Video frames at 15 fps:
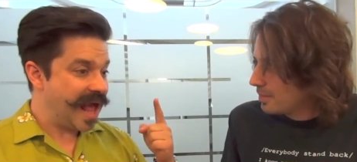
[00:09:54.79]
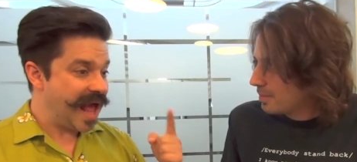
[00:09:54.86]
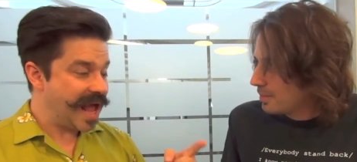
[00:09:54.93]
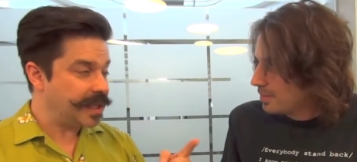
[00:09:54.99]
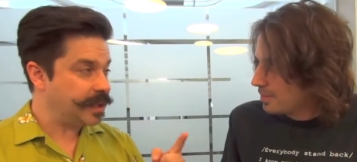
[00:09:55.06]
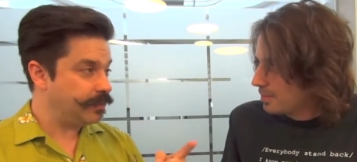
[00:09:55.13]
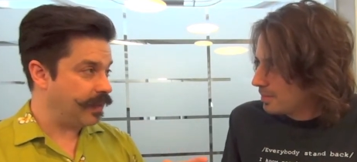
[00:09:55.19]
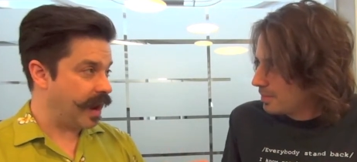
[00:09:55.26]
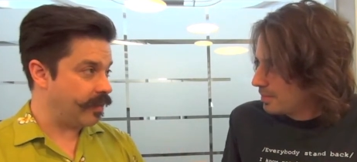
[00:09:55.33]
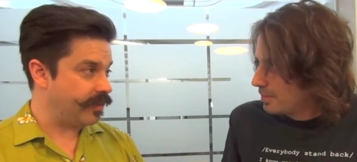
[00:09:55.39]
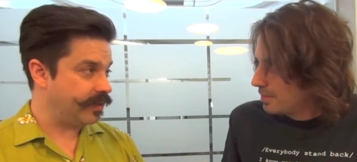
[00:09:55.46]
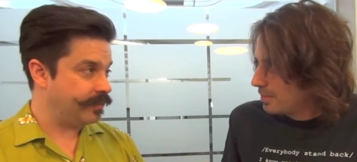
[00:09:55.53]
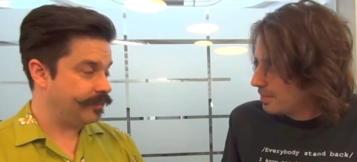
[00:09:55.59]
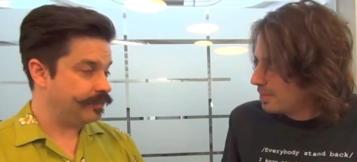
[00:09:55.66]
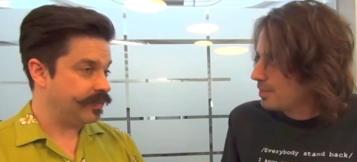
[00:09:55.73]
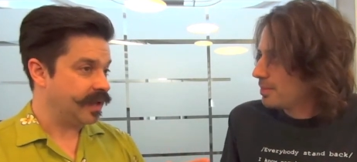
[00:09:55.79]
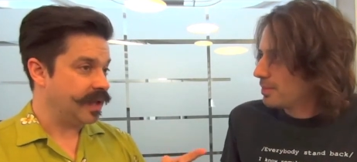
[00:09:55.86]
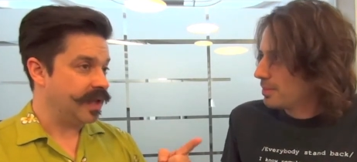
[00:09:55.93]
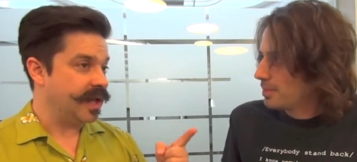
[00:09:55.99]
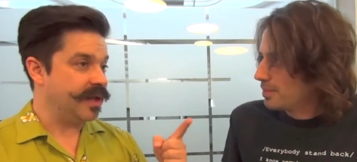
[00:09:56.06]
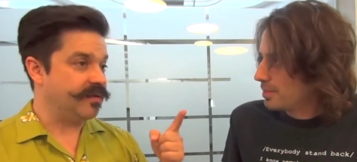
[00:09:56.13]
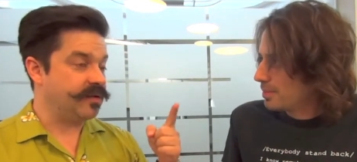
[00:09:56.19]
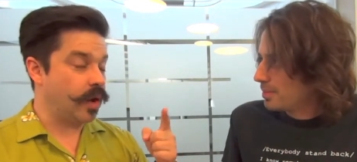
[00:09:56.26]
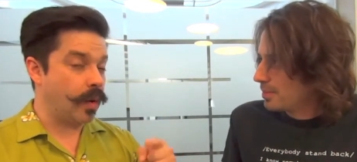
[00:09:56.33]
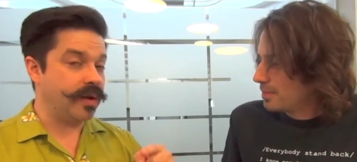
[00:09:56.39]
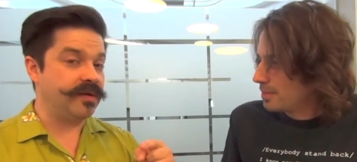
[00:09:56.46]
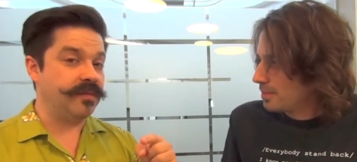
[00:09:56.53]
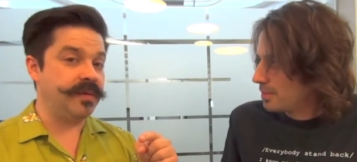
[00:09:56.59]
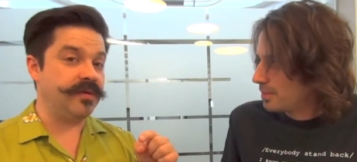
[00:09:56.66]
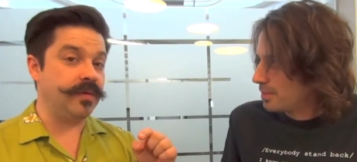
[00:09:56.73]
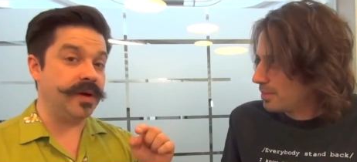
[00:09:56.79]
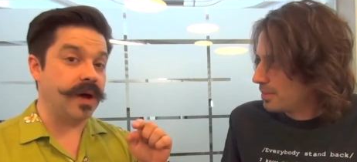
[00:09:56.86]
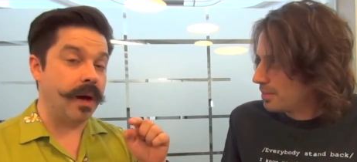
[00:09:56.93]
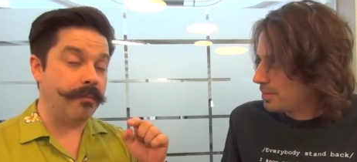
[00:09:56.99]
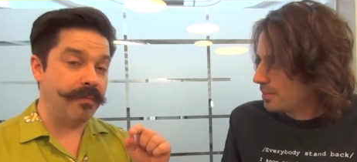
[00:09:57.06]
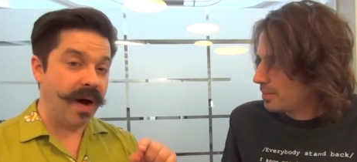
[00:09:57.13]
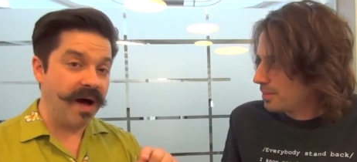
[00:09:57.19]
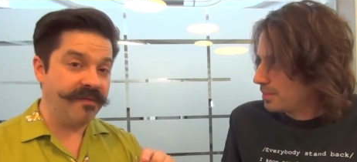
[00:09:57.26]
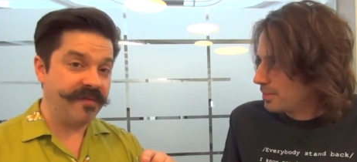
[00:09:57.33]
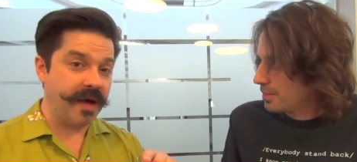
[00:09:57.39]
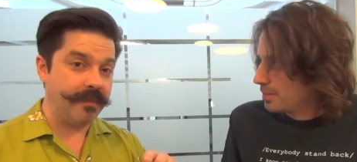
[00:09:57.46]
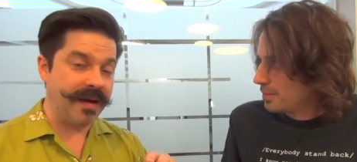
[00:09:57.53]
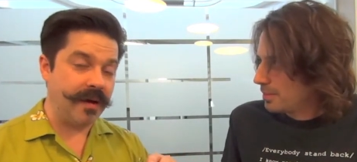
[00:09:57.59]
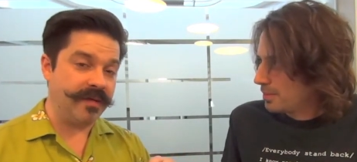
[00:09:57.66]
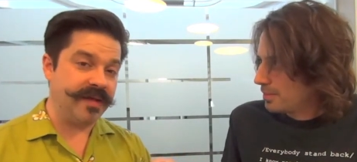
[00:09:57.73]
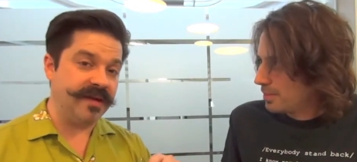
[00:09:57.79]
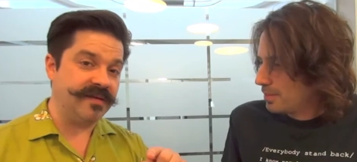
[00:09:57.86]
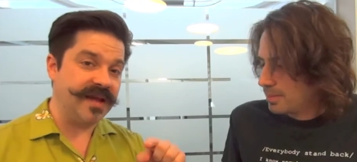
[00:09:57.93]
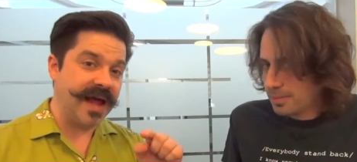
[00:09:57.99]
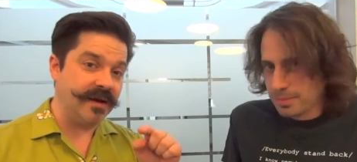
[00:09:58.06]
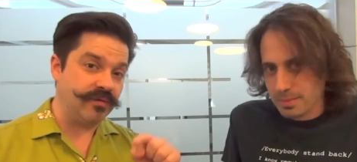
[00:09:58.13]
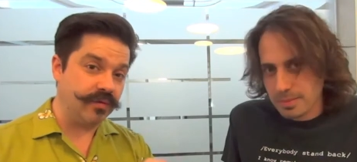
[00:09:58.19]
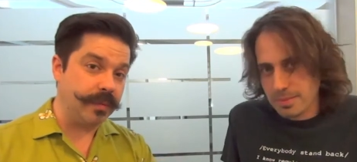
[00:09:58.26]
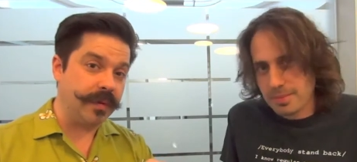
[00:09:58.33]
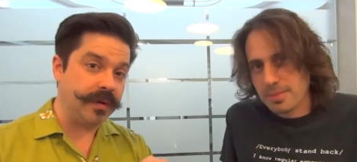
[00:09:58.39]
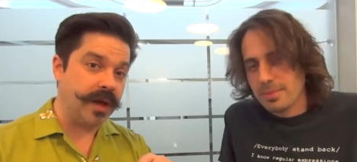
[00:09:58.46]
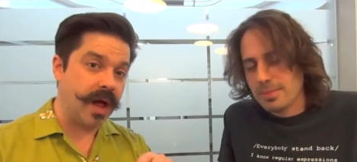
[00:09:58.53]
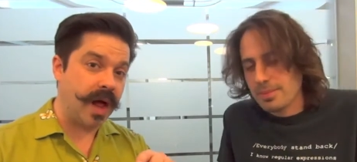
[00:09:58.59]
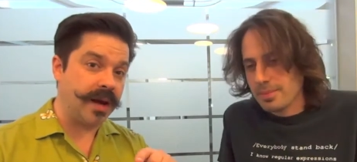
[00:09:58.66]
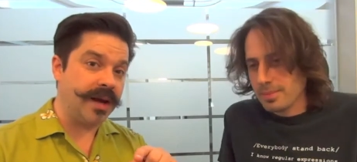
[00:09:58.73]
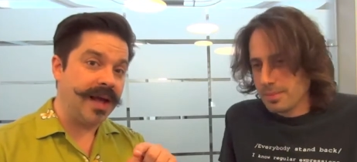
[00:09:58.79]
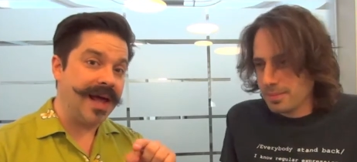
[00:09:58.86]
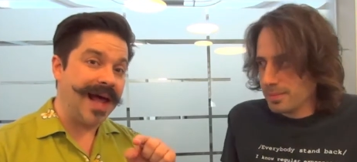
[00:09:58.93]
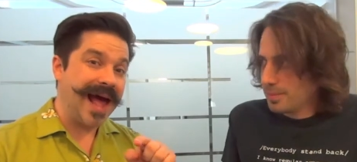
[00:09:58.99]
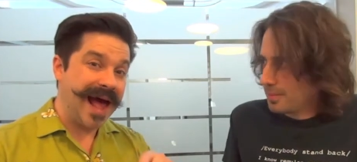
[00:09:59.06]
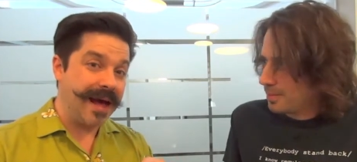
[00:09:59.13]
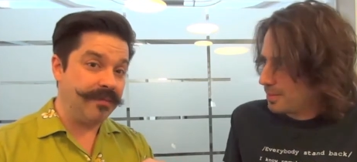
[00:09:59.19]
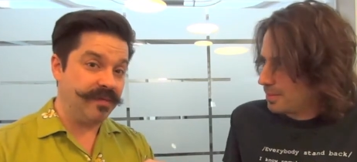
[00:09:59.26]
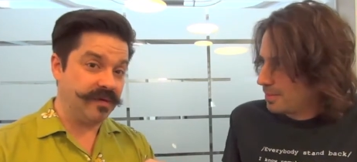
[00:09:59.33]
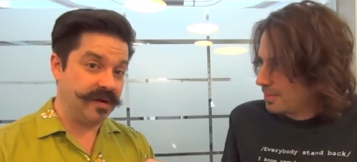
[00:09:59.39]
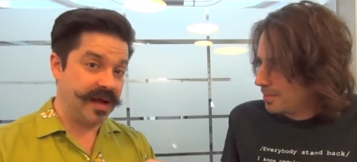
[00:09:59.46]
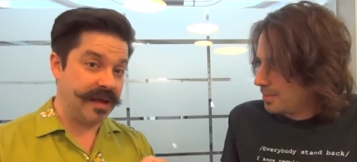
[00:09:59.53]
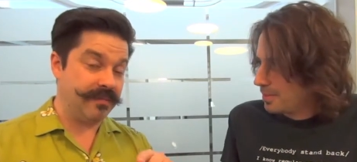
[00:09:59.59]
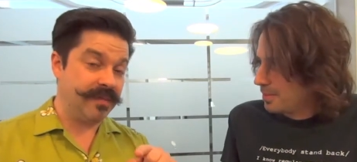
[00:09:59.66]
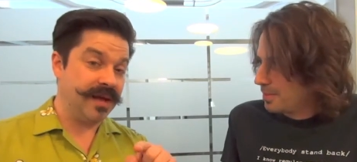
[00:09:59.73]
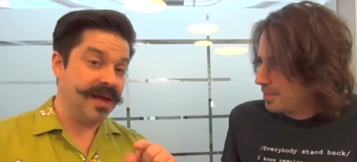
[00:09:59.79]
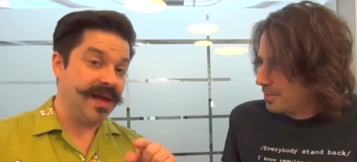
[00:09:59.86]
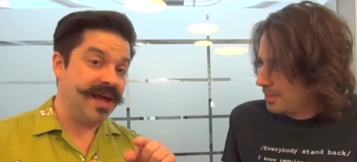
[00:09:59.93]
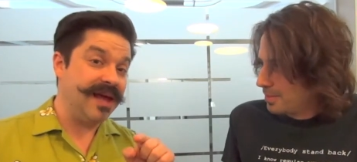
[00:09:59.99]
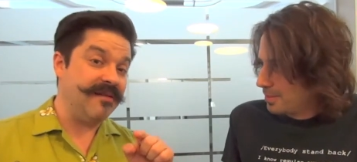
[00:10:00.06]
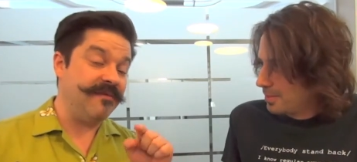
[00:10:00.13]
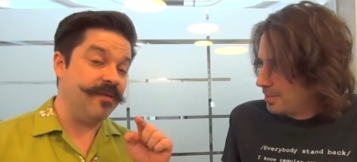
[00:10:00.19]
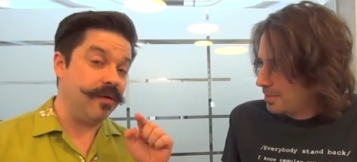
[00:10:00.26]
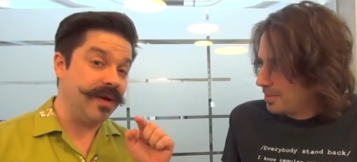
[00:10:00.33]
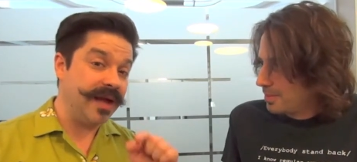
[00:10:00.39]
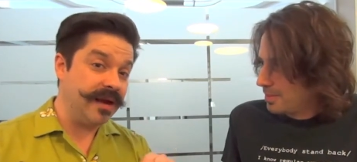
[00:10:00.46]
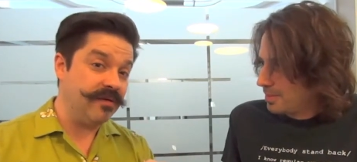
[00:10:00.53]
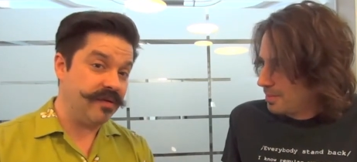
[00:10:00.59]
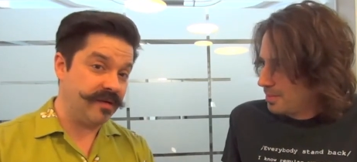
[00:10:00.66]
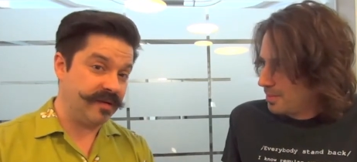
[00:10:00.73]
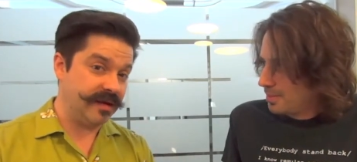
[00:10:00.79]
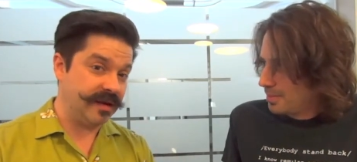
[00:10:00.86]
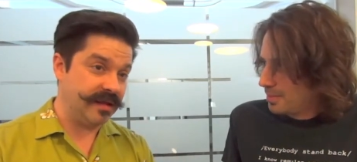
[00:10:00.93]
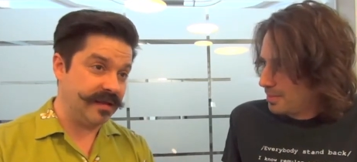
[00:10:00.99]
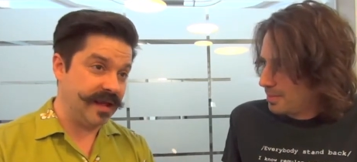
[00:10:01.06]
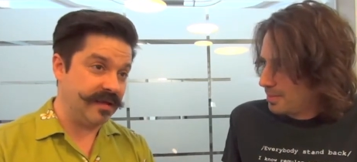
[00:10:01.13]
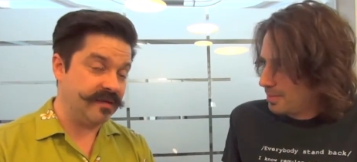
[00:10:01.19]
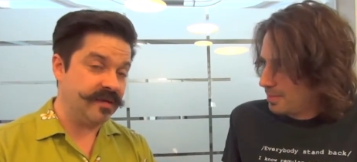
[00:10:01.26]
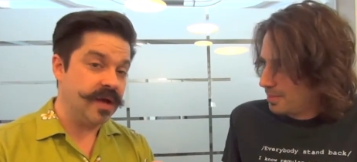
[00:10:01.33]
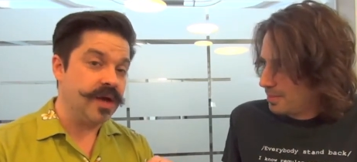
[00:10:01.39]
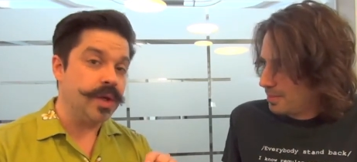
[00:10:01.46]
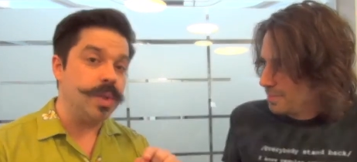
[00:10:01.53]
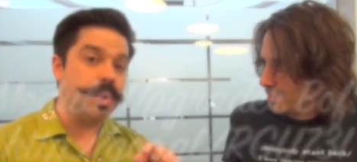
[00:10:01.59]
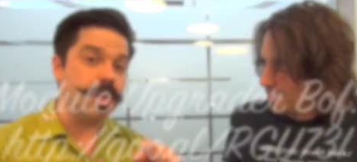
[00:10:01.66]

Speaker 1: Angie Byron is going to be doing a buff about this at DrupalCon Amsterdam. If you're interested in this, you